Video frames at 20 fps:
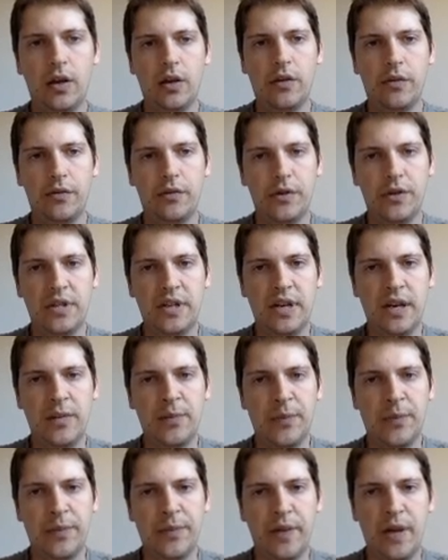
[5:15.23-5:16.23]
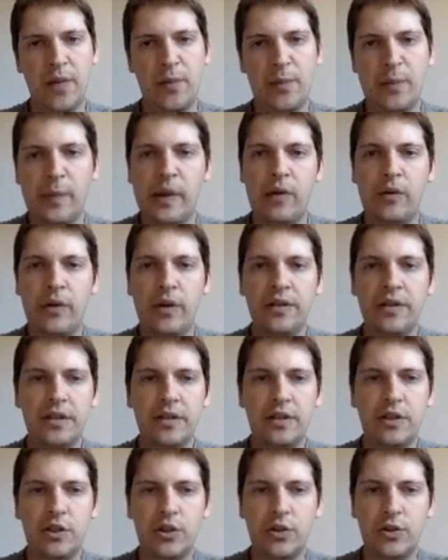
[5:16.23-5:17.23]
First step, a parent
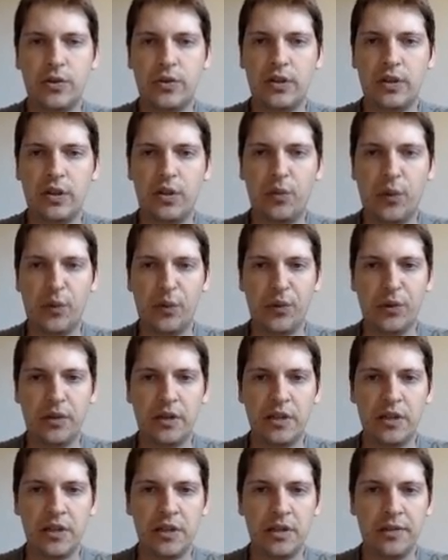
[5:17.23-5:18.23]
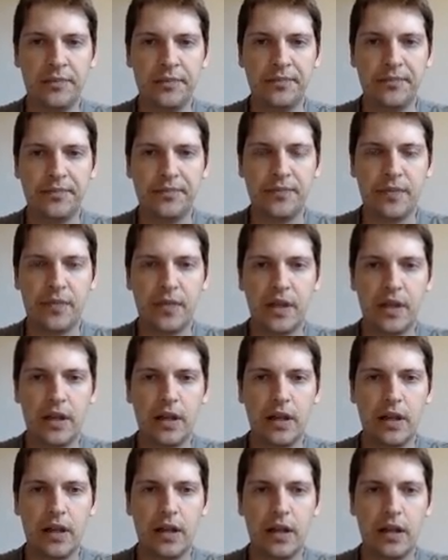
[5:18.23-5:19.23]
has chosen the population.
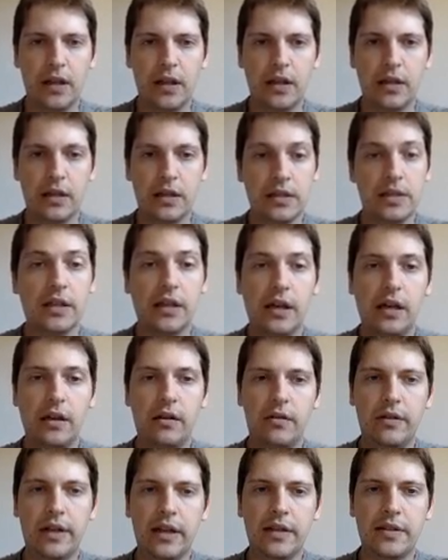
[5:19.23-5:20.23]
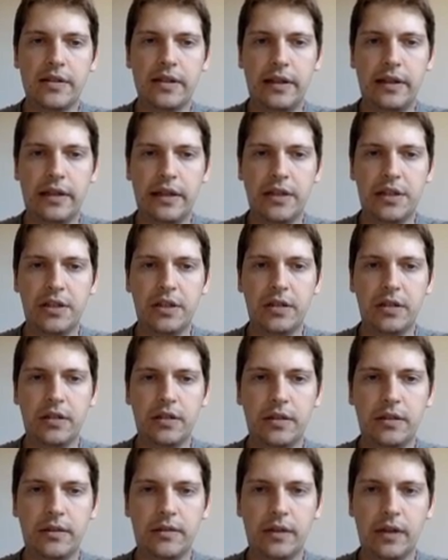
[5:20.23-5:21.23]
It's here that
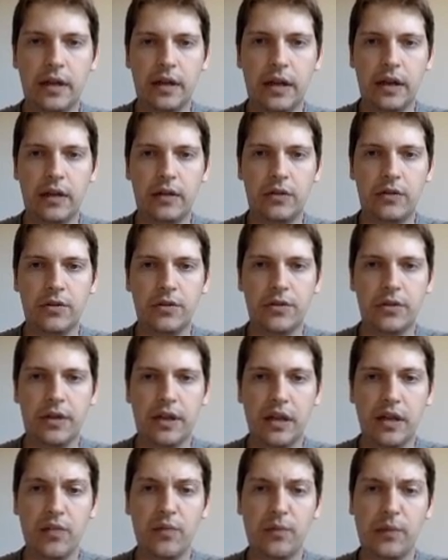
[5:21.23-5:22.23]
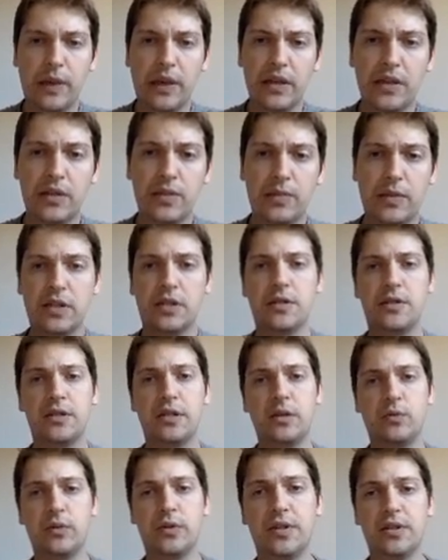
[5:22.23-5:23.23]
selection enters the game because master
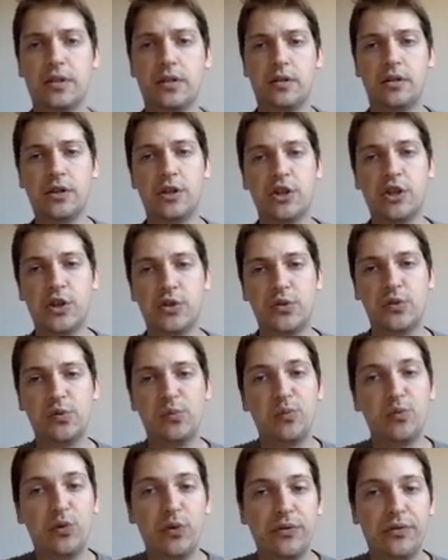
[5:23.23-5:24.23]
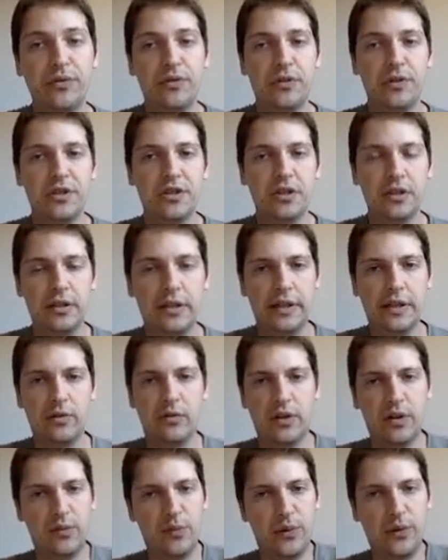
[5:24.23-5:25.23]
sequences are chosen preferentially
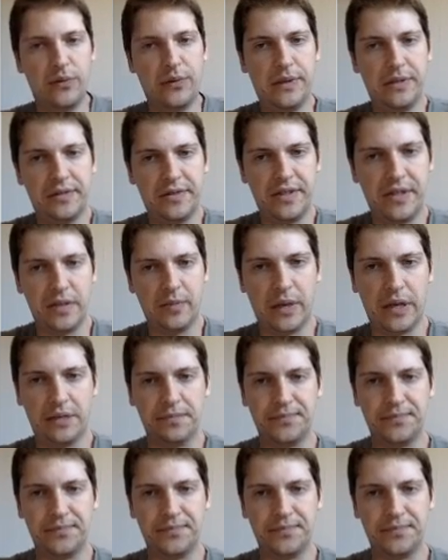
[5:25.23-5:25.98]
with parameter sigma.